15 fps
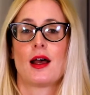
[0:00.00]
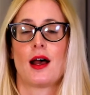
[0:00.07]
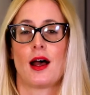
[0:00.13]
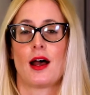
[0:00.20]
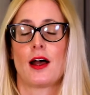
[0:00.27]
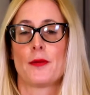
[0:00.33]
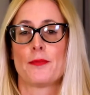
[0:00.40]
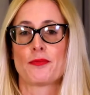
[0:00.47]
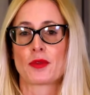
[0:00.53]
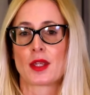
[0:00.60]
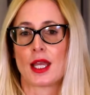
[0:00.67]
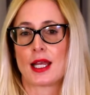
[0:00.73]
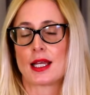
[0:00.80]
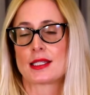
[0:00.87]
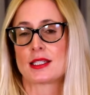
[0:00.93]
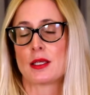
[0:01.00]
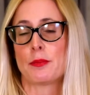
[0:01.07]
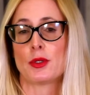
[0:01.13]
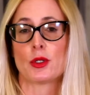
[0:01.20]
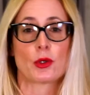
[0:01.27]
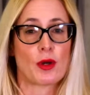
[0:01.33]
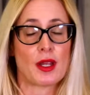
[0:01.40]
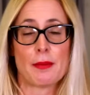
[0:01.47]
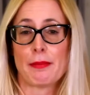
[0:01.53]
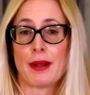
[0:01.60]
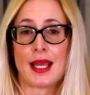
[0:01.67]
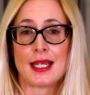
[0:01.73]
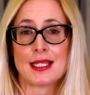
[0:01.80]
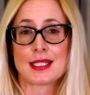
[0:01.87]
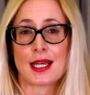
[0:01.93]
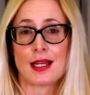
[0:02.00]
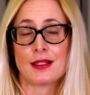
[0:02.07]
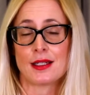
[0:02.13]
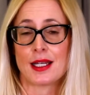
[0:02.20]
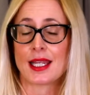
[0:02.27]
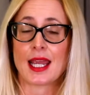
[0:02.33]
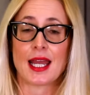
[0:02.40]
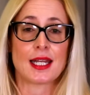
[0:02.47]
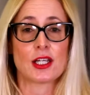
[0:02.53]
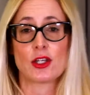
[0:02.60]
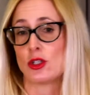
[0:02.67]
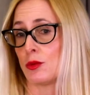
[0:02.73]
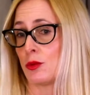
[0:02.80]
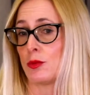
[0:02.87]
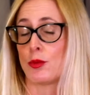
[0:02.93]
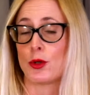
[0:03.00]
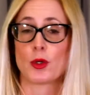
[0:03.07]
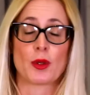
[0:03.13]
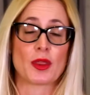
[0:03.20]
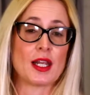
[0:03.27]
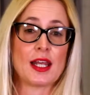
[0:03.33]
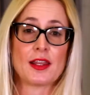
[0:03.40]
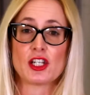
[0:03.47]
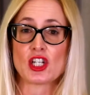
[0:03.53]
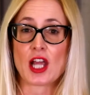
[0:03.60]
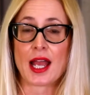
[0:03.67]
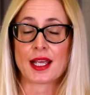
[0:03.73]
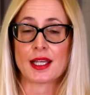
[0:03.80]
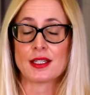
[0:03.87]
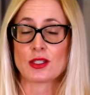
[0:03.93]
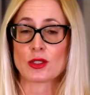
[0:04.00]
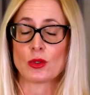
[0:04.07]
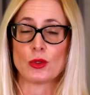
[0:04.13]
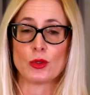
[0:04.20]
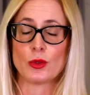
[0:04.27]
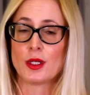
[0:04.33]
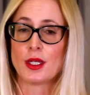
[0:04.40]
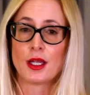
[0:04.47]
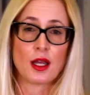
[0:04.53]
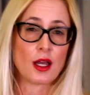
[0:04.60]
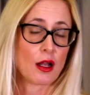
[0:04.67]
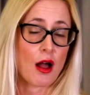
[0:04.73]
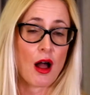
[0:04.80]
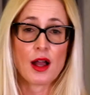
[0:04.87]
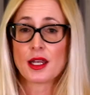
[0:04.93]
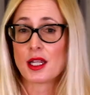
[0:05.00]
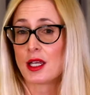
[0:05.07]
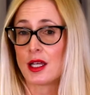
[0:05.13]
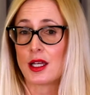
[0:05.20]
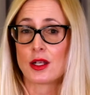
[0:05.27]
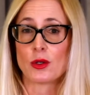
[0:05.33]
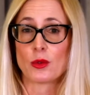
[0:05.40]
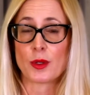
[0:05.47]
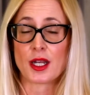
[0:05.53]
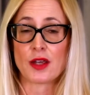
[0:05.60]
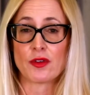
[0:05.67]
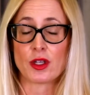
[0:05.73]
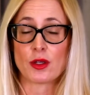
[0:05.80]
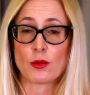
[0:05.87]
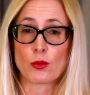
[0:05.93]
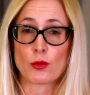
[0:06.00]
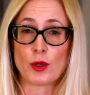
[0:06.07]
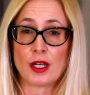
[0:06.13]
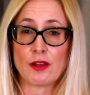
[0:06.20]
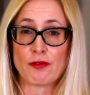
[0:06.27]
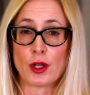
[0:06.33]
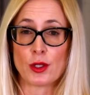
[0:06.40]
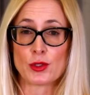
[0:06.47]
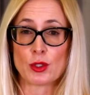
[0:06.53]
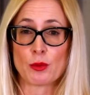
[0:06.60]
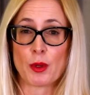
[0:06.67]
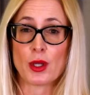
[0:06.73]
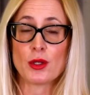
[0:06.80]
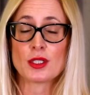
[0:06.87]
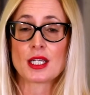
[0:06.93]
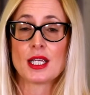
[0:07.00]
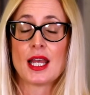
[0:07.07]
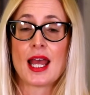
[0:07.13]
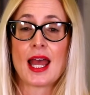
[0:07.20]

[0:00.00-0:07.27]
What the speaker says: A simple cream blazer, again, you could put it with a leather jacket or a cardigan or whatever really floats your boat.